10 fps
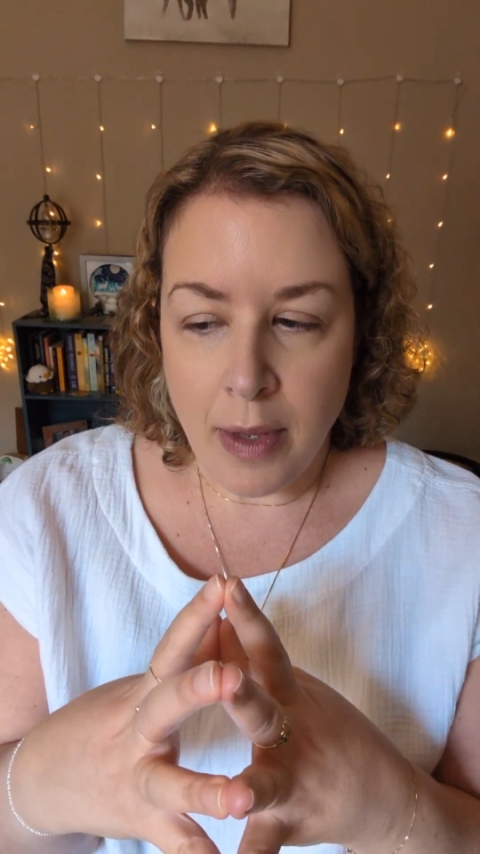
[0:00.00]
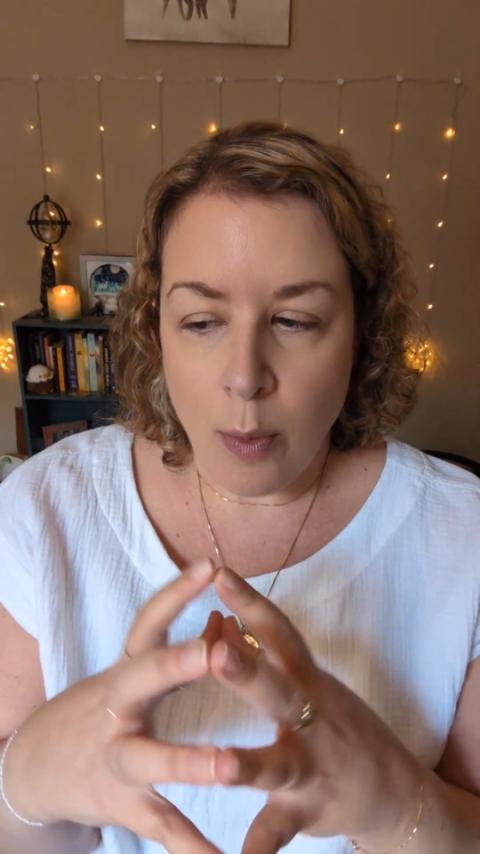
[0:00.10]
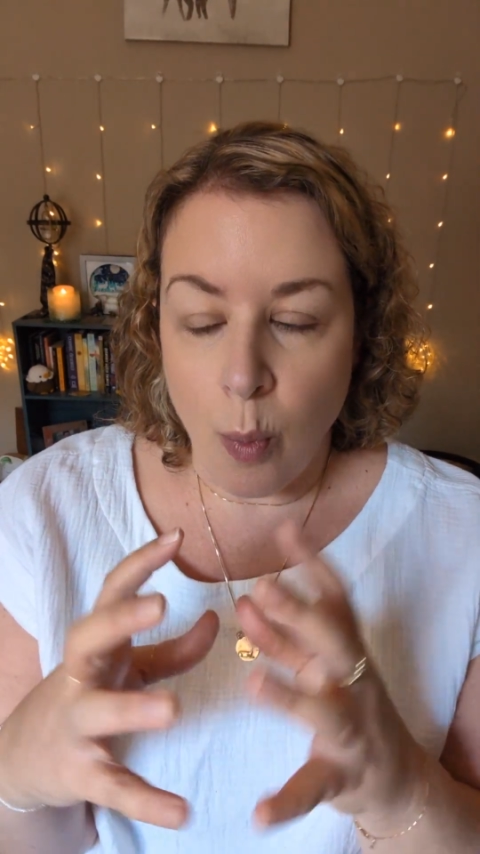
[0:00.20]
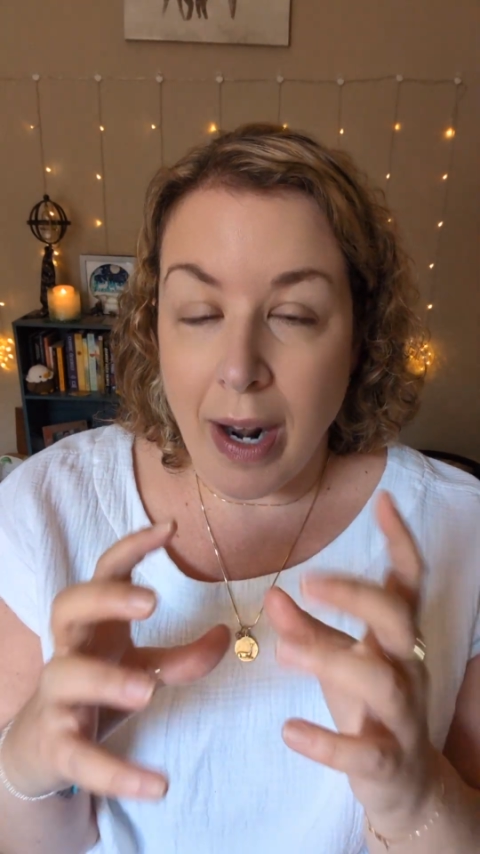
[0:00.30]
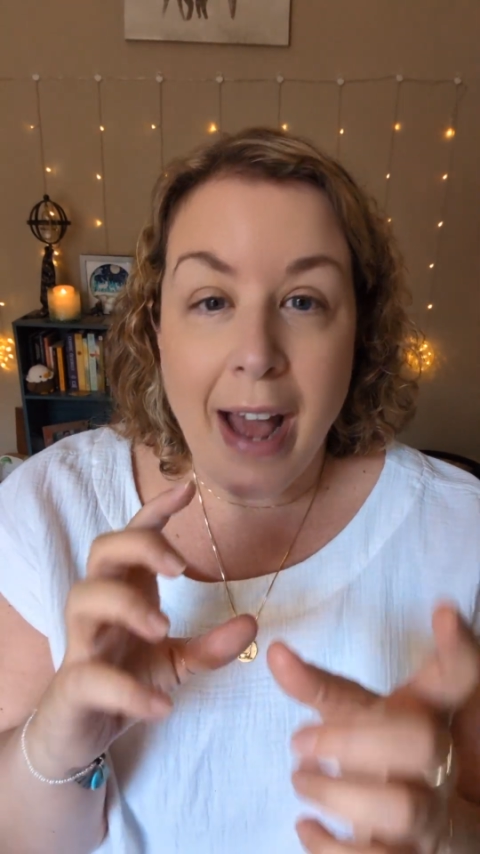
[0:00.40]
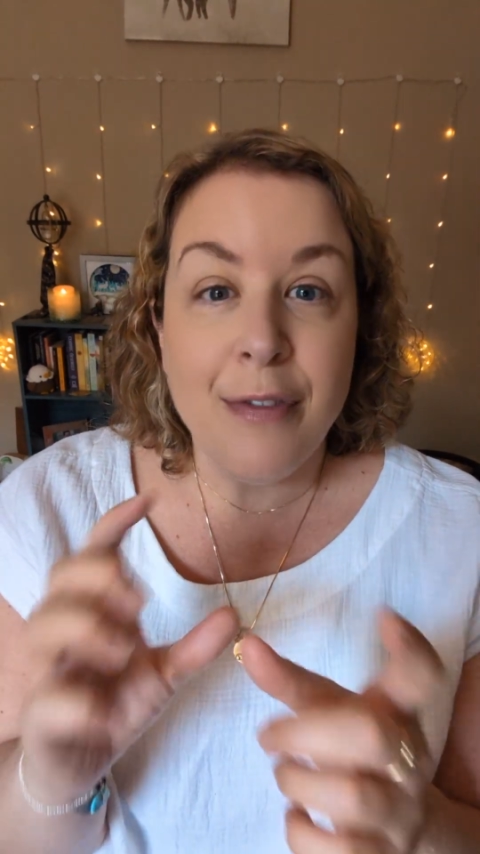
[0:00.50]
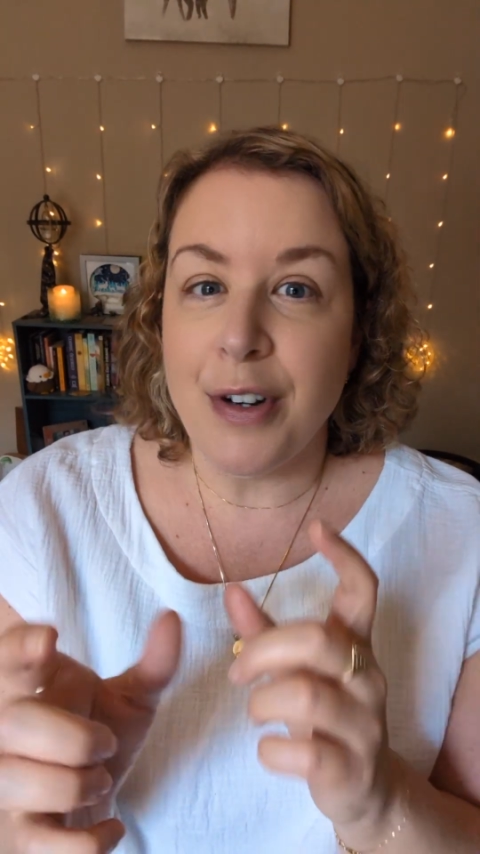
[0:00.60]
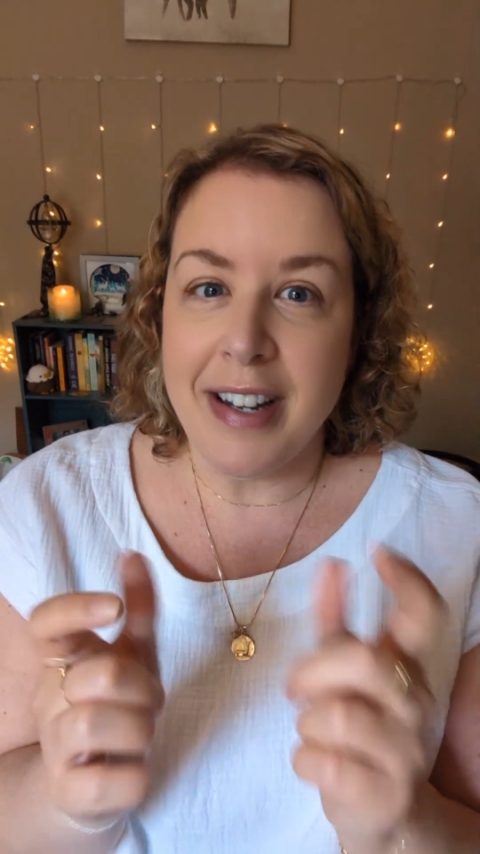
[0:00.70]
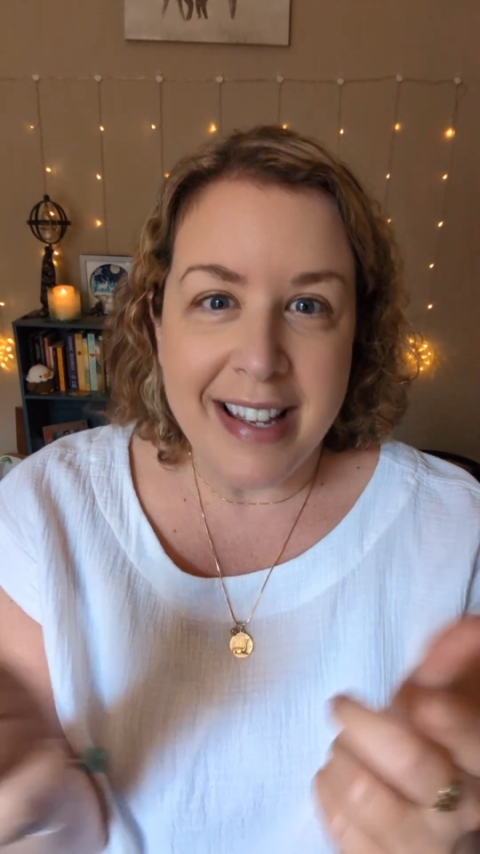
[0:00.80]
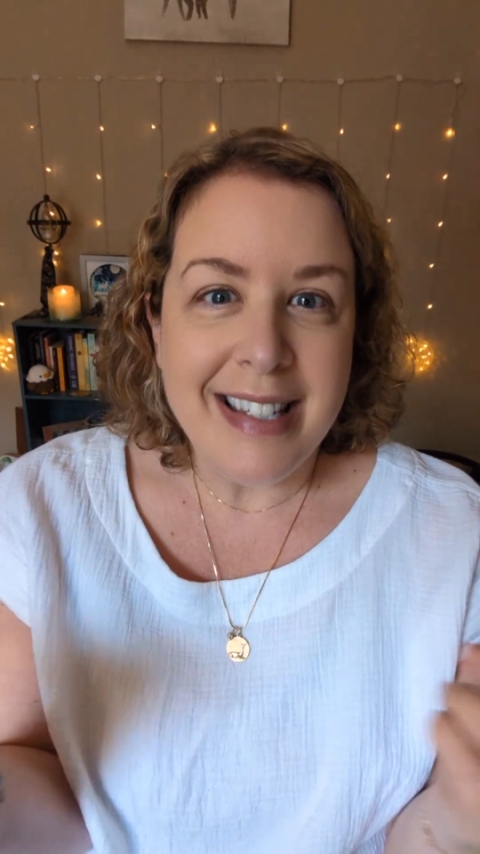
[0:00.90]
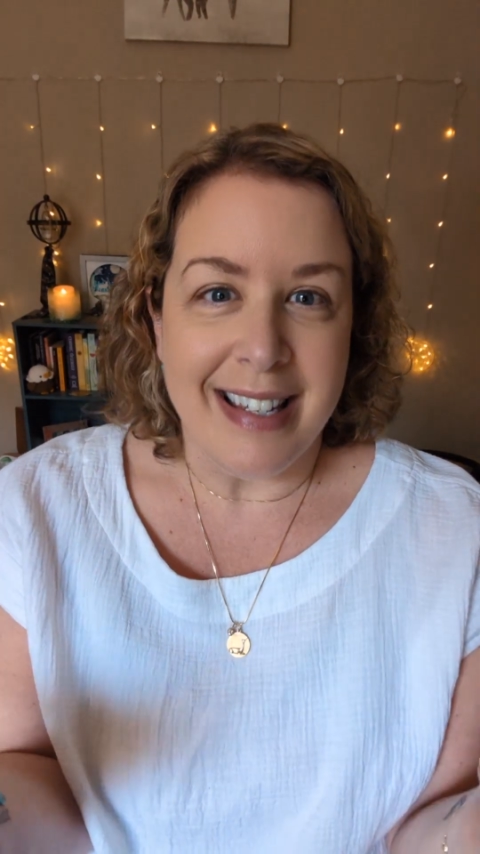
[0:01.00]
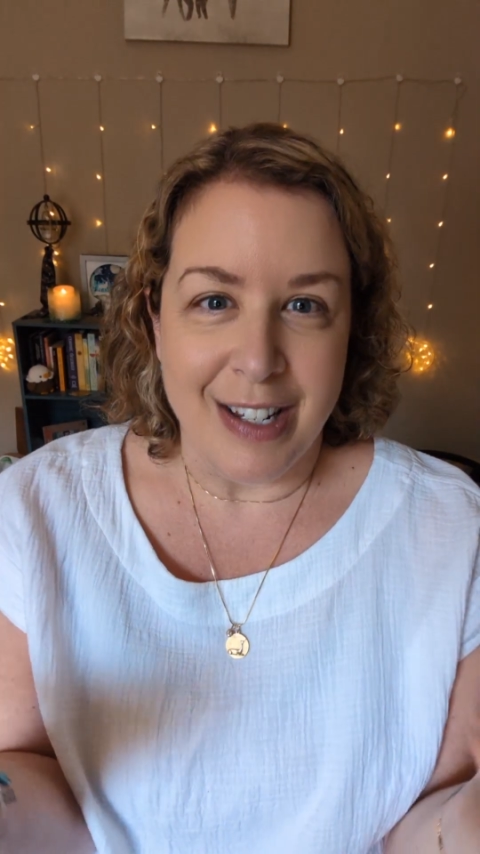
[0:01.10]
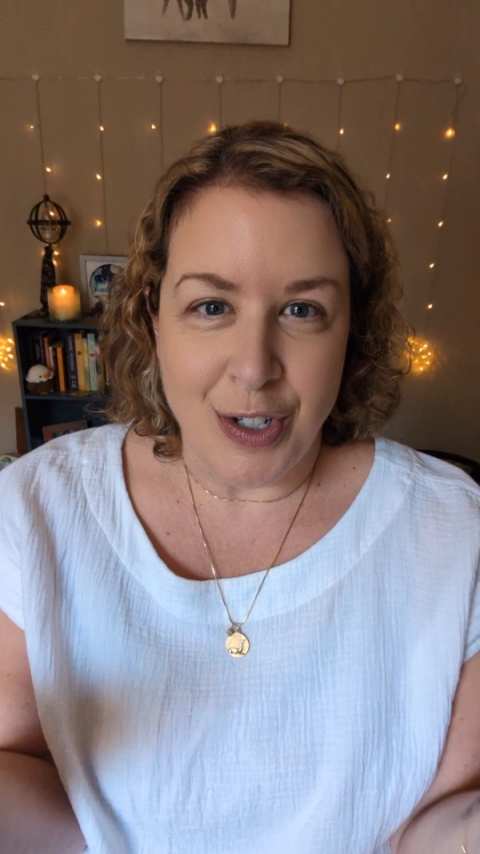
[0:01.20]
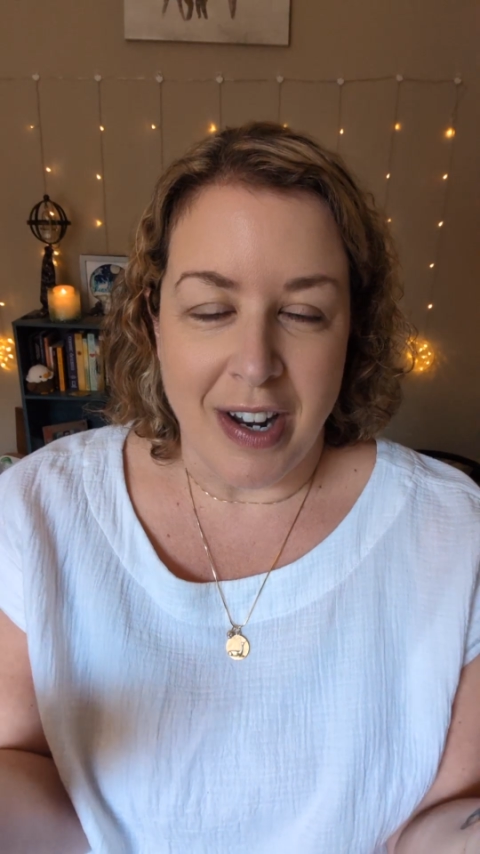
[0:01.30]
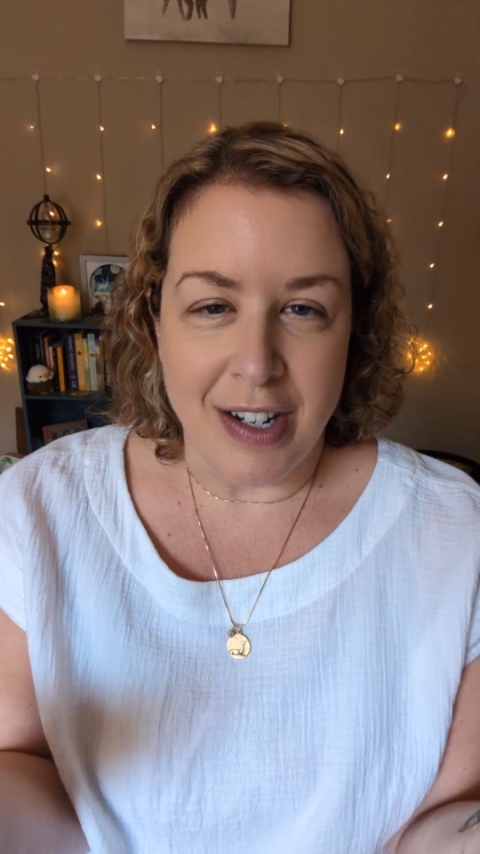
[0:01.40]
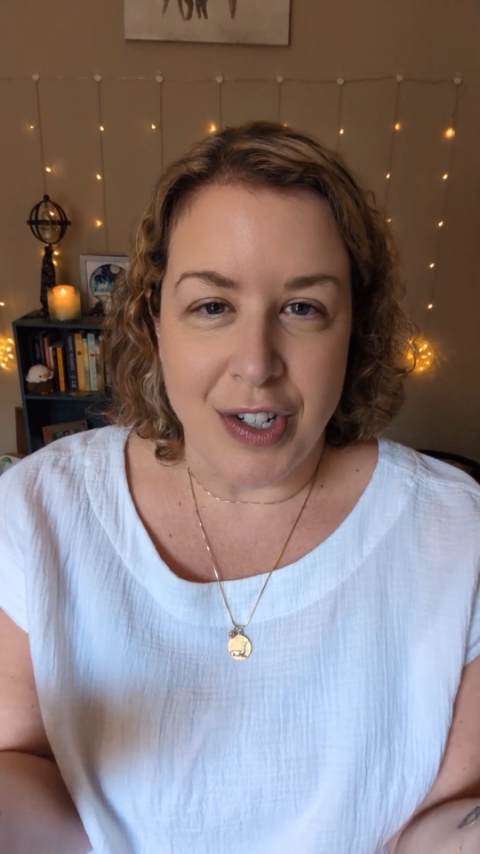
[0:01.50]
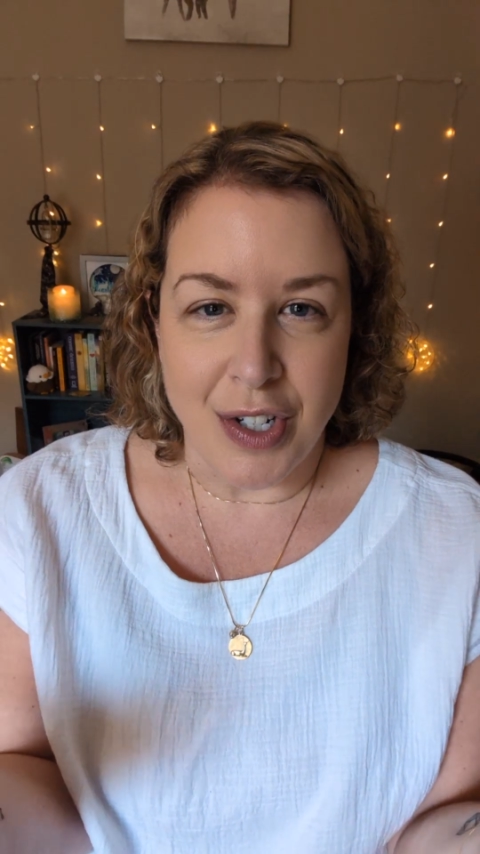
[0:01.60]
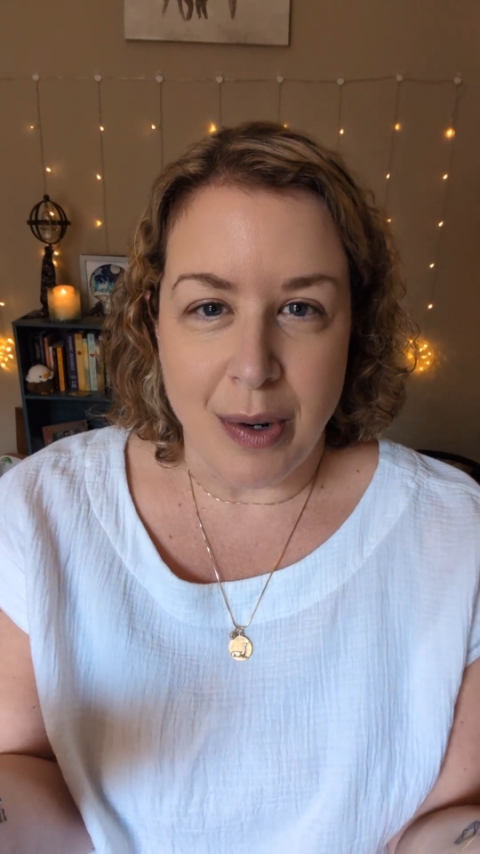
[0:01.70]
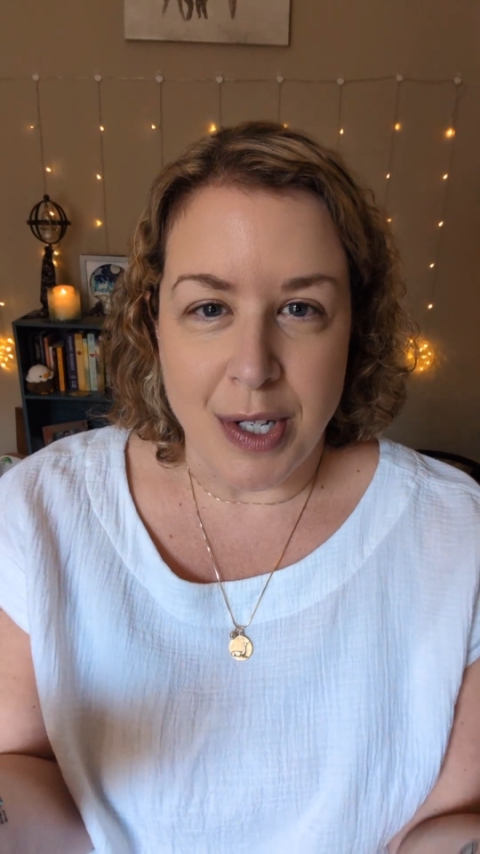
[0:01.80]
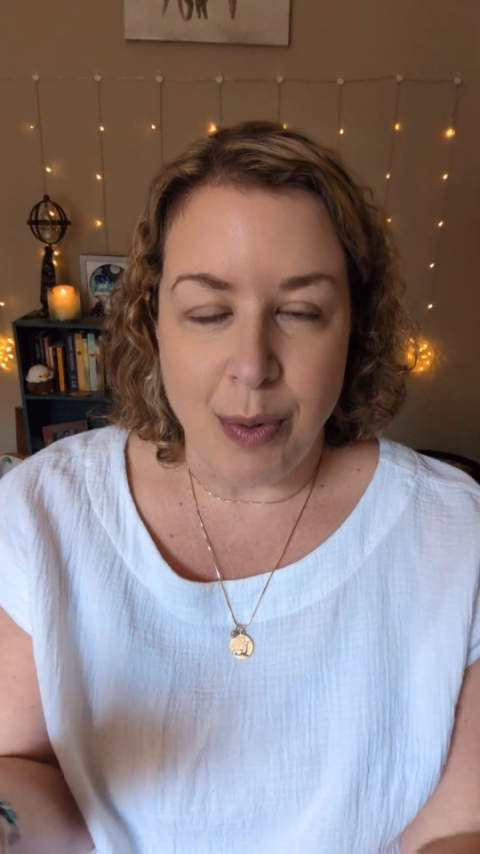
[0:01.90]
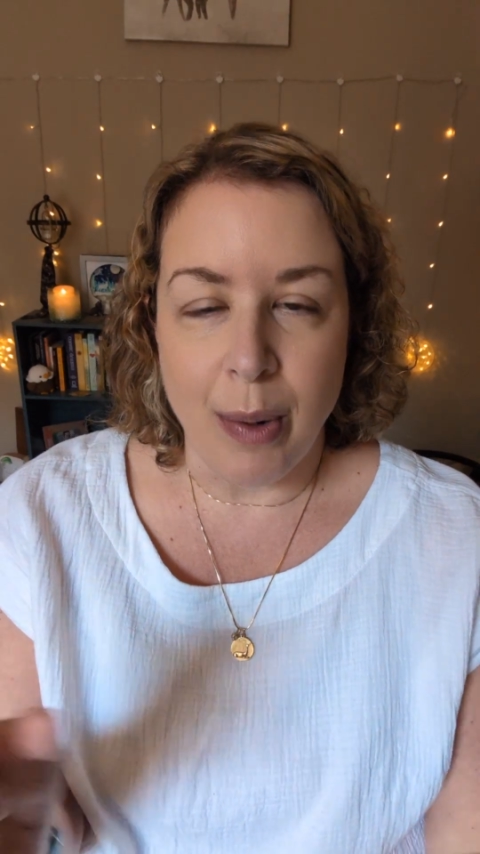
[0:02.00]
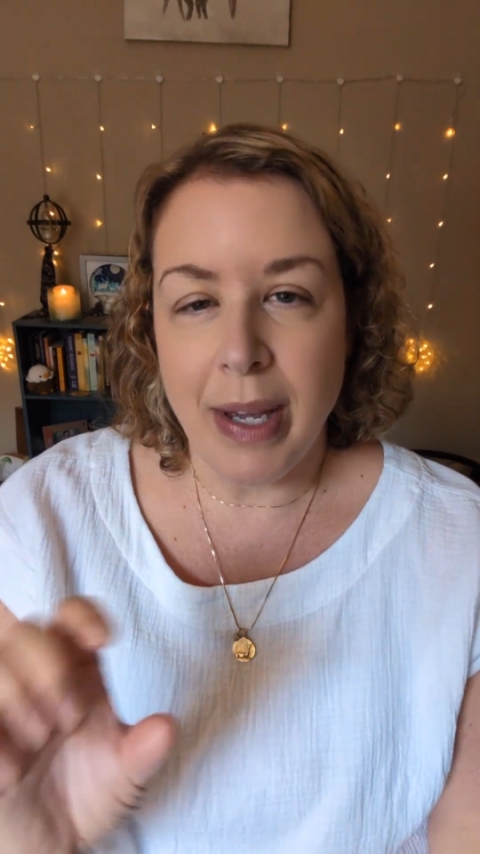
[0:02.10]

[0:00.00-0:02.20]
whatever it is that it's trying to show us, right?